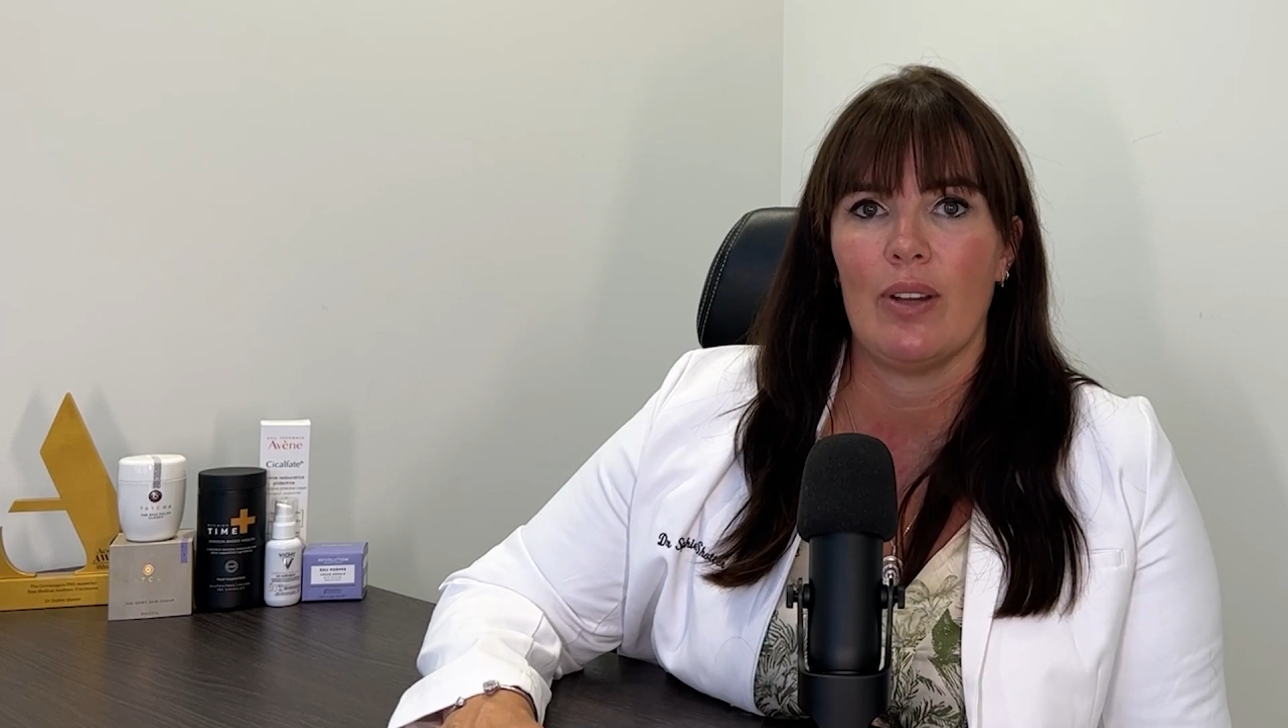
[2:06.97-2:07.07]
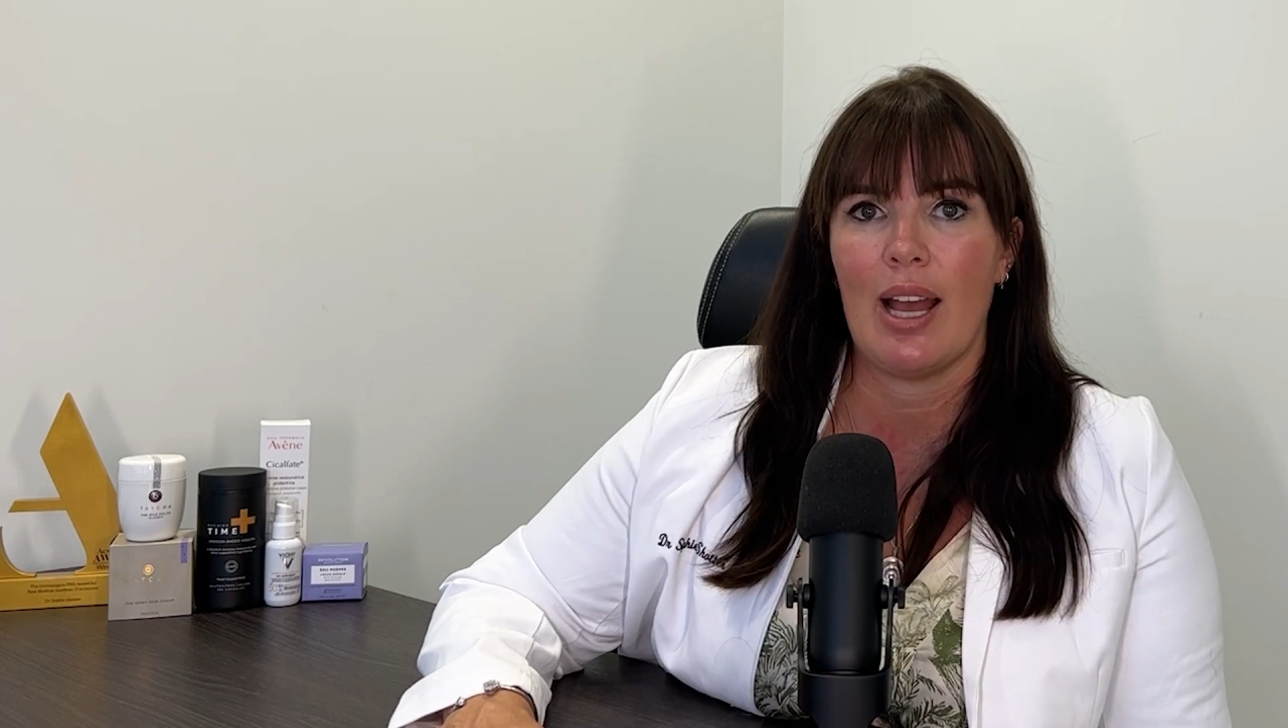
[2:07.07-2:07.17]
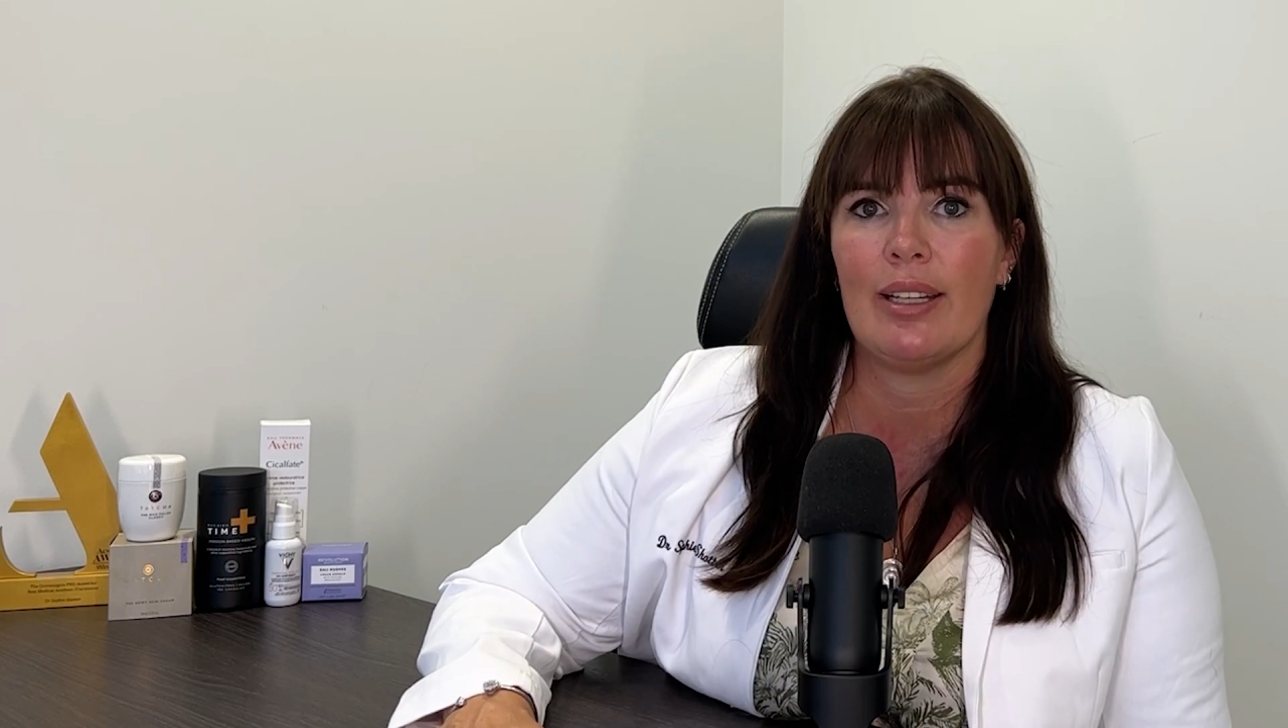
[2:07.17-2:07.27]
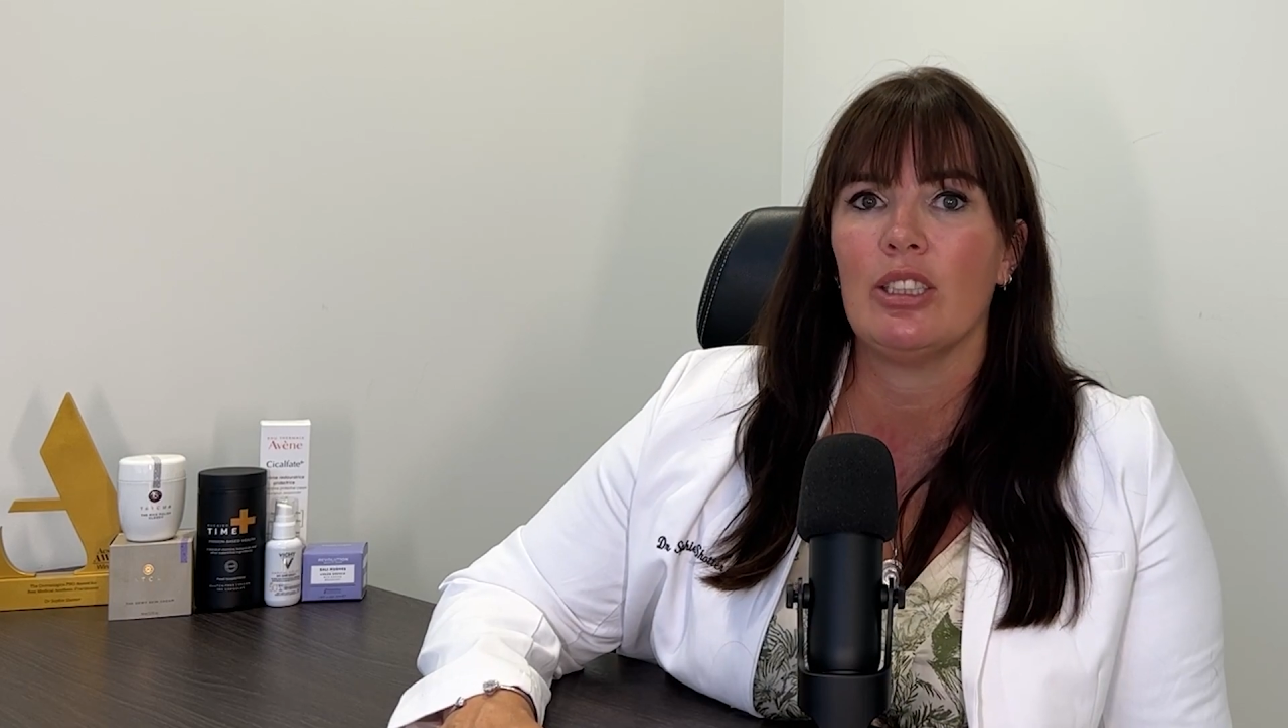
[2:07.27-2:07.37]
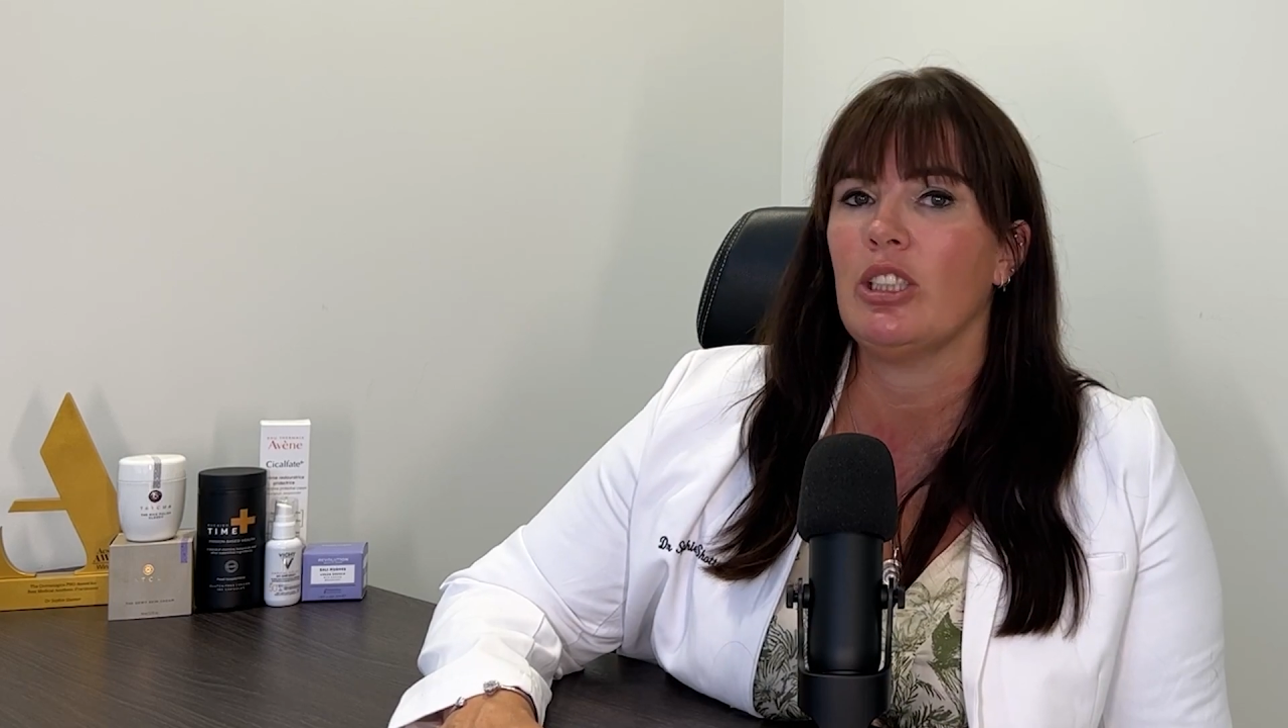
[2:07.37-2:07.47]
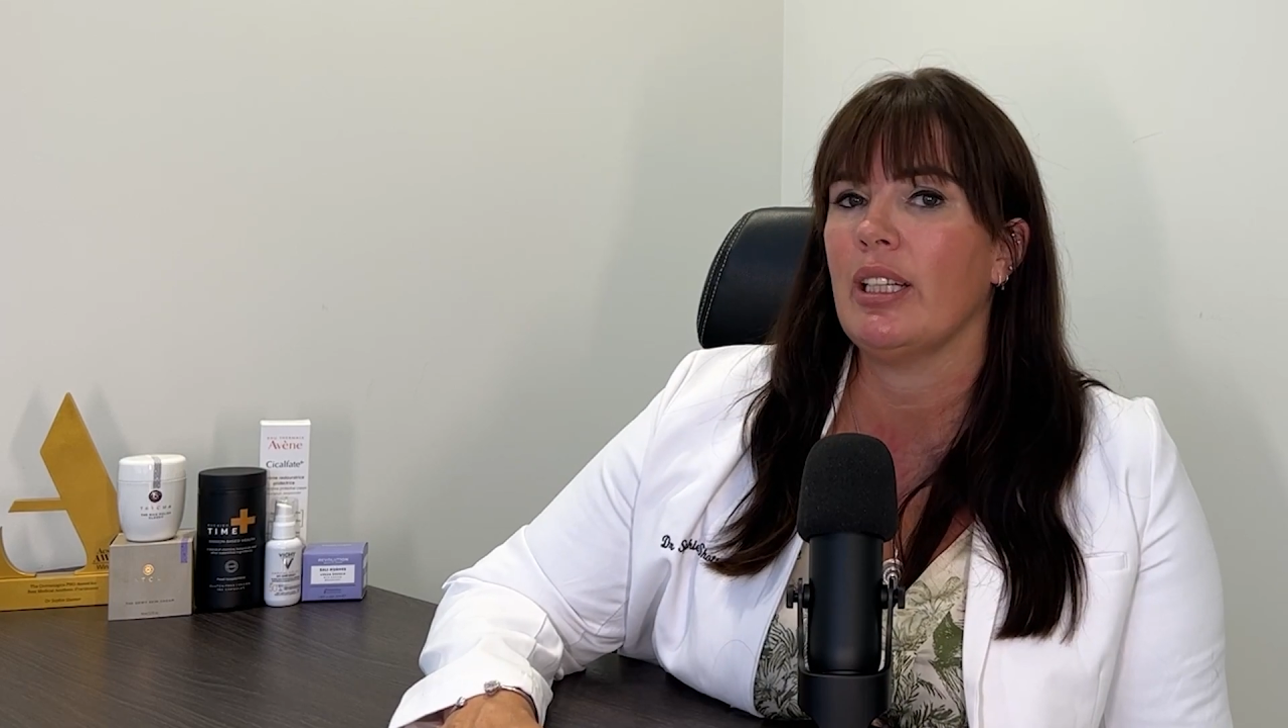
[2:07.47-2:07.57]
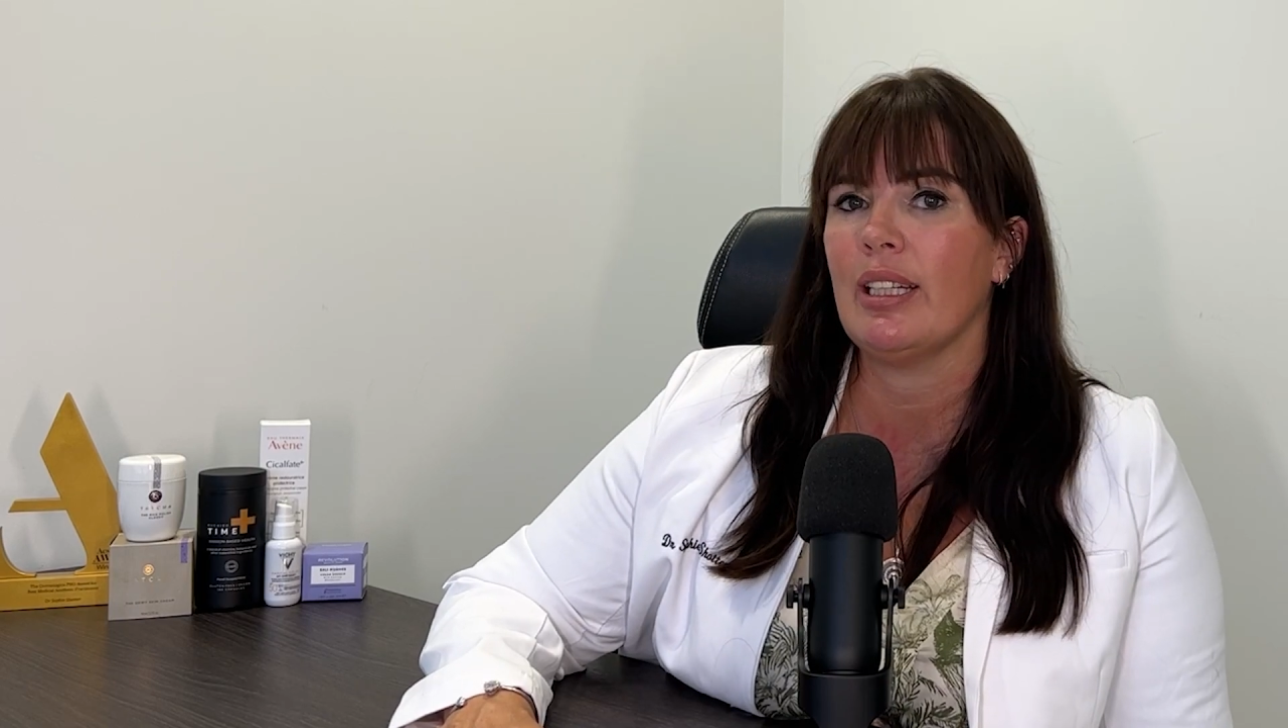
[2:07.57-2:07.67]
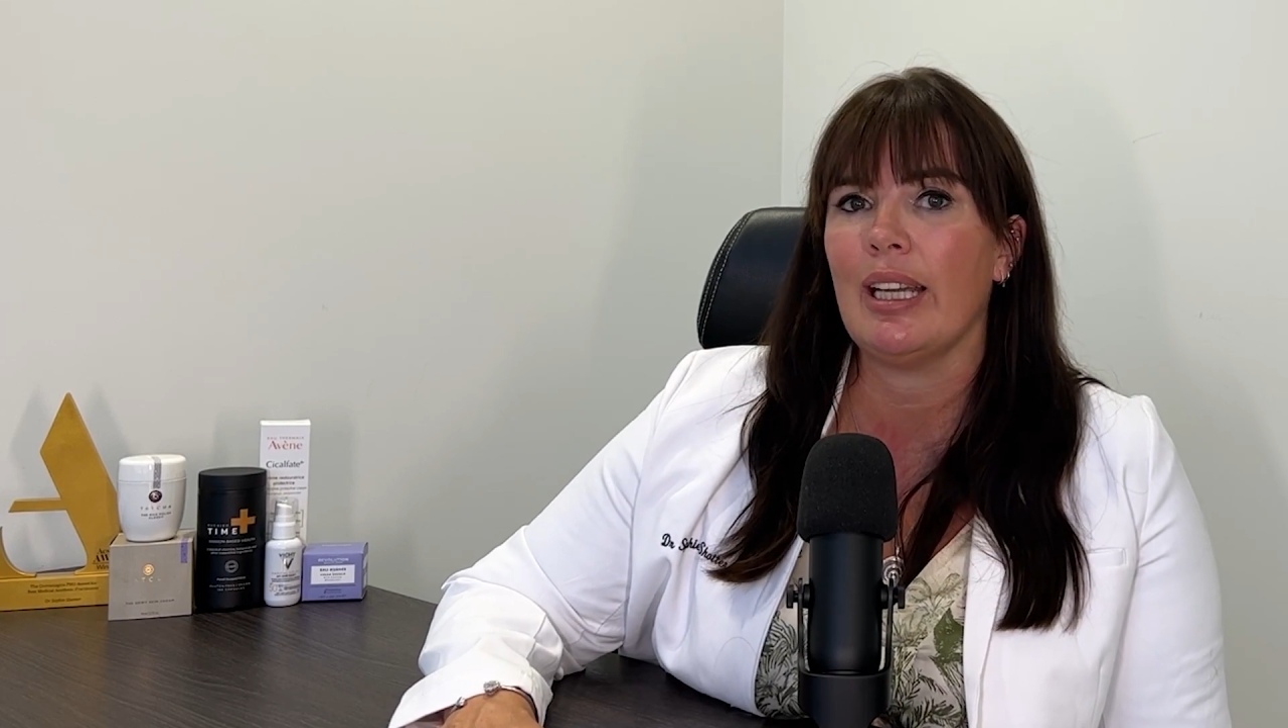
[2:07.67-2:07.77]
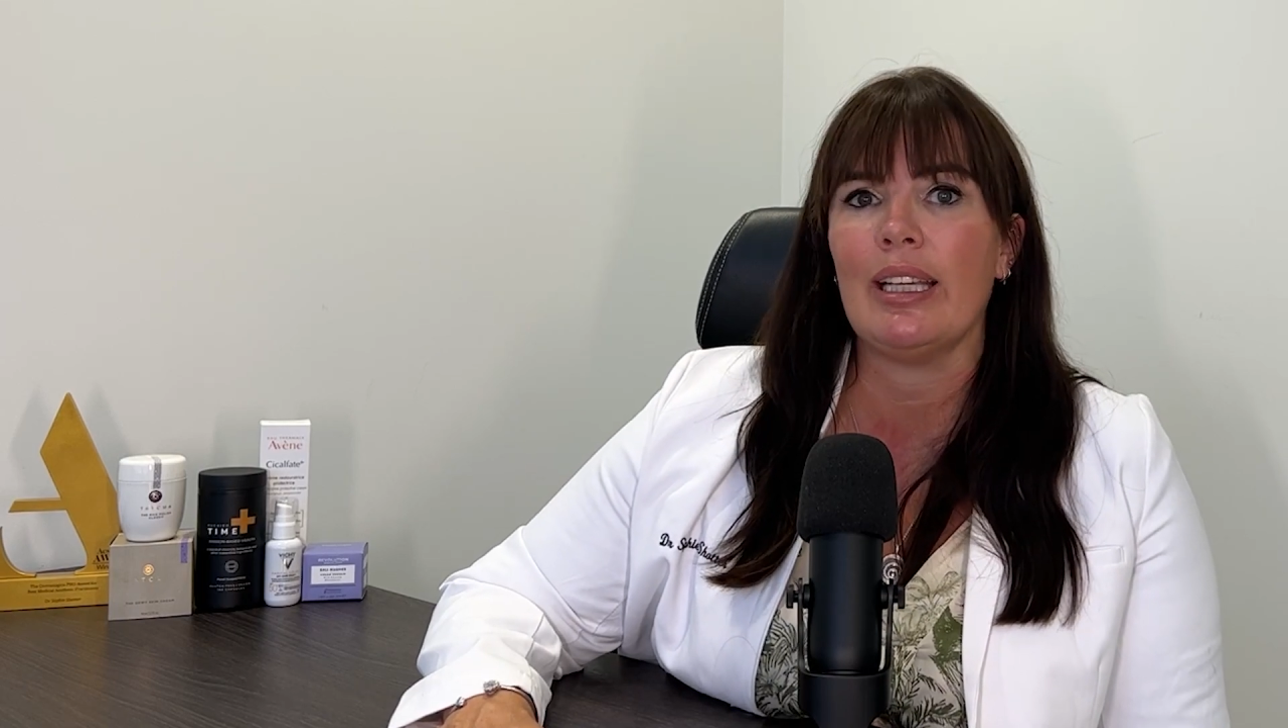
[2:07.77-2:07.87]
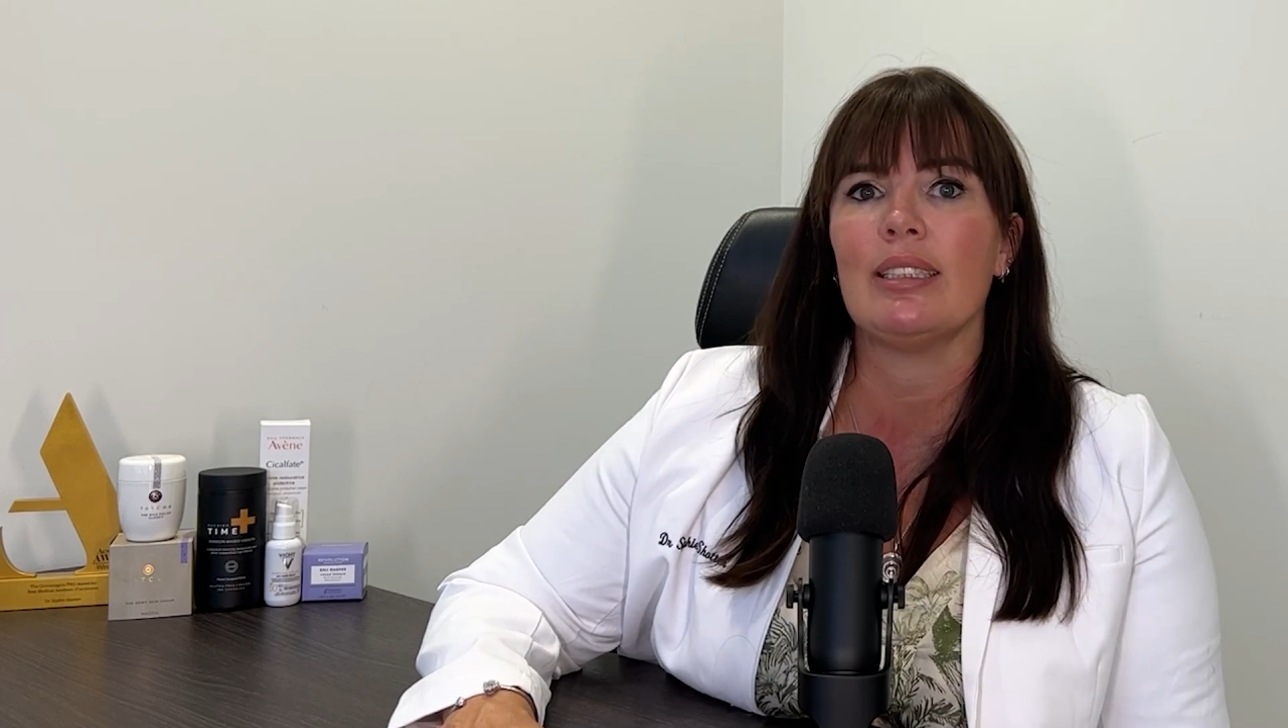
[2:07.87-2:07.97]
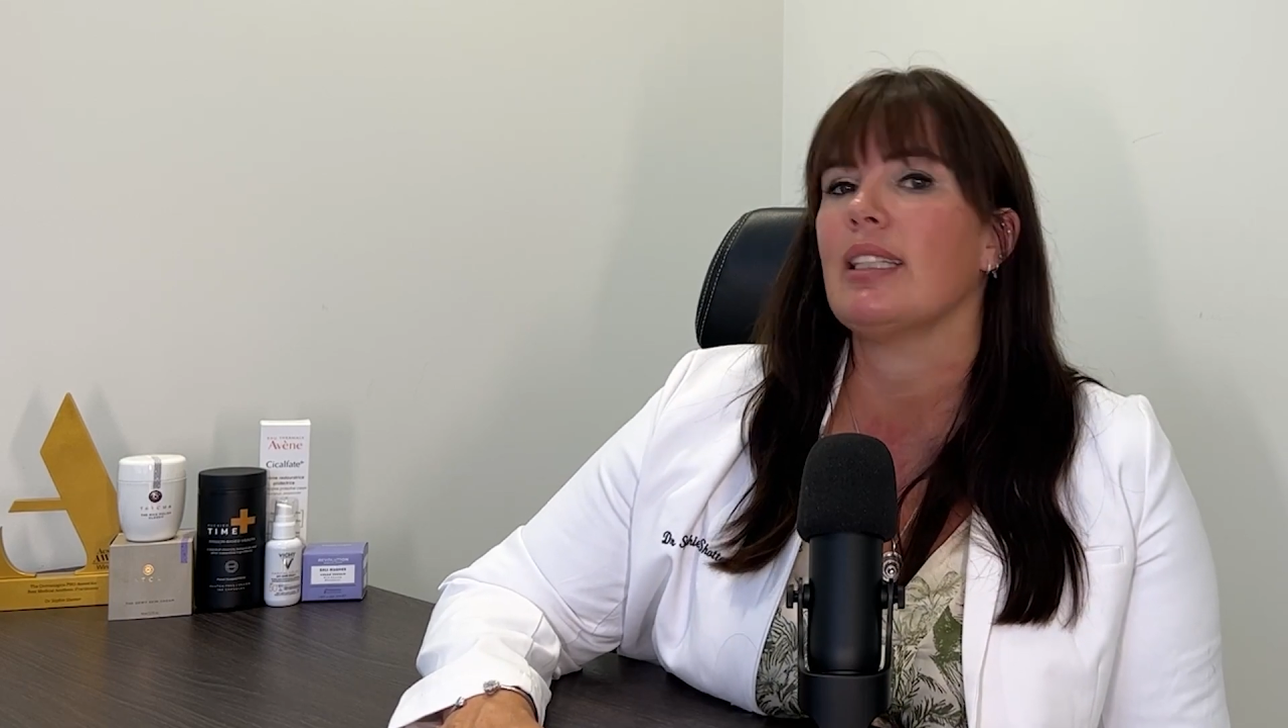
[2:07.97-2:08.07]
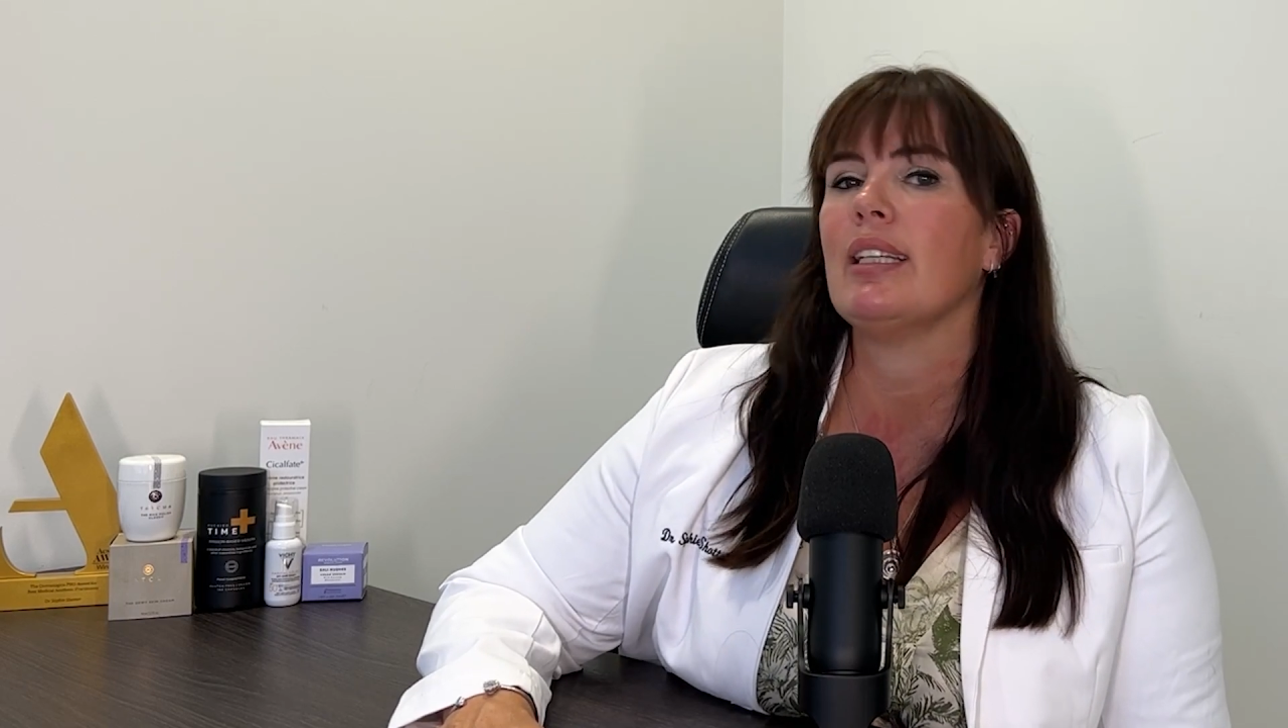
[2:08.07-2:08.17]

energy and heat